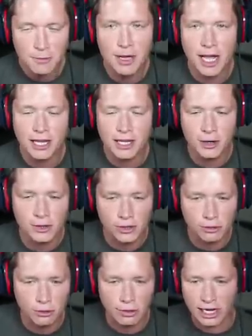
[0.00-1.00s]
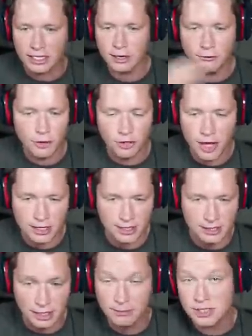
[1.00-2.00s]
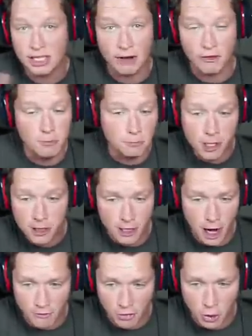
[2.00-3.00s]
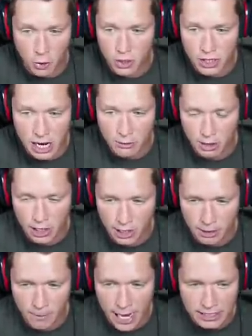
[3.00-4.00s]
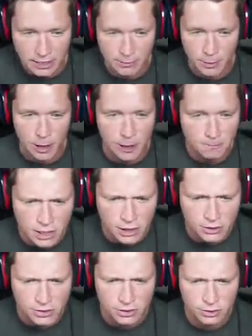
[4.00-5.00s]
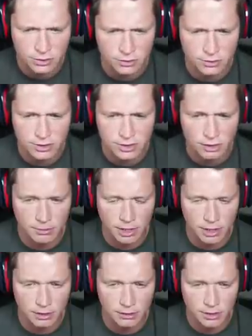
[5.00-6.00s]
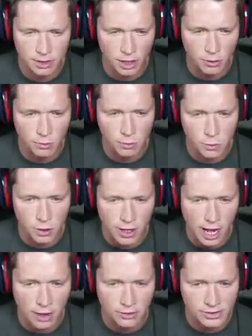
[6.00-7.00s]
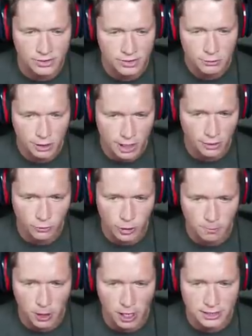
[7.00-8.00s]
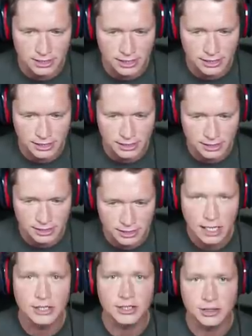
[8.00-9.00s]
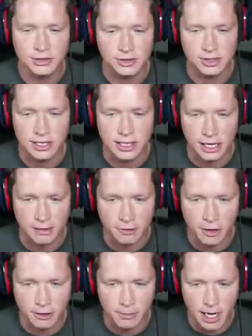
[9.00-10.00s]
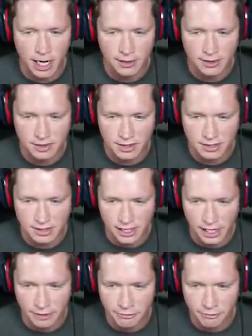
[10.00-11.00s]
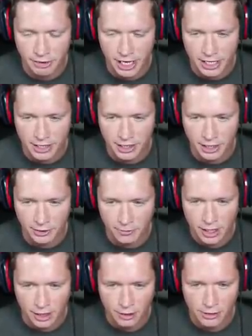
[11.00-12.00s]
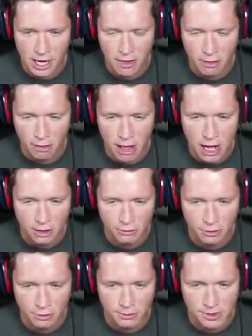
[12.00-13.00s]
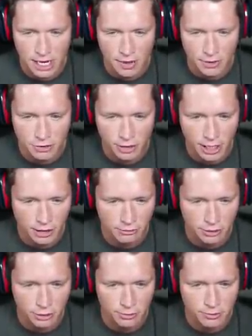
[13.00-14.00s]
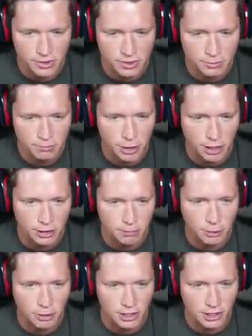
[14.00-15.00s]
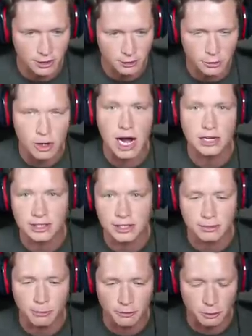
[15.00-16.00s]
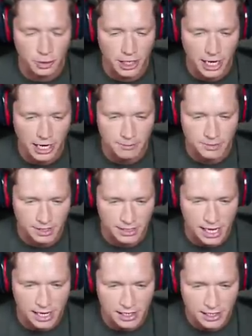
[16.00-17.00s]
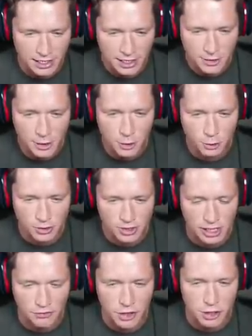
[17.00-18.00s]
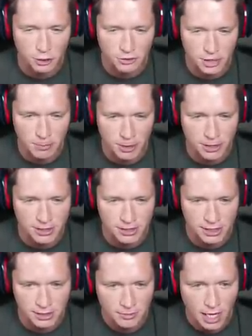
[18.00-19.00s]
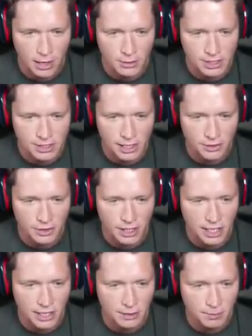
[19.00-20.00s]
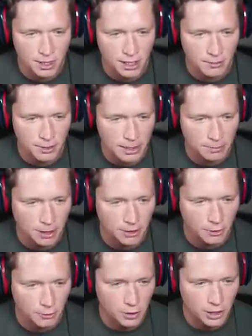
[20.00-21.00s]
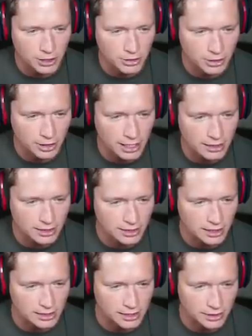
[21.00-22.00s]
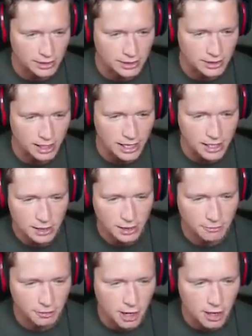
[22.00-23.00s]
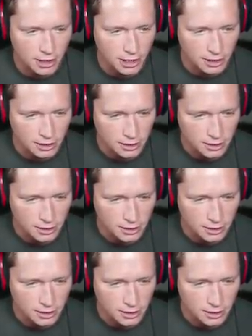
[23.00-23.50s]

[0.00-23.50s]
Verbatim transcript: But yeah, he goes through like different things, like some stuff completely off the court, not related to basketball. He goes through some of the, you know, workouts, recovery processes, and just you see kind of all the behind the scenes stuff of like, you know, I don't know, down the locker rooms, down the training rooms, players pulling into the garages before games, like that. The cool stuff that you don't typically see. I always thought there needed to be an NBA player that really took that seriously, like vlogging.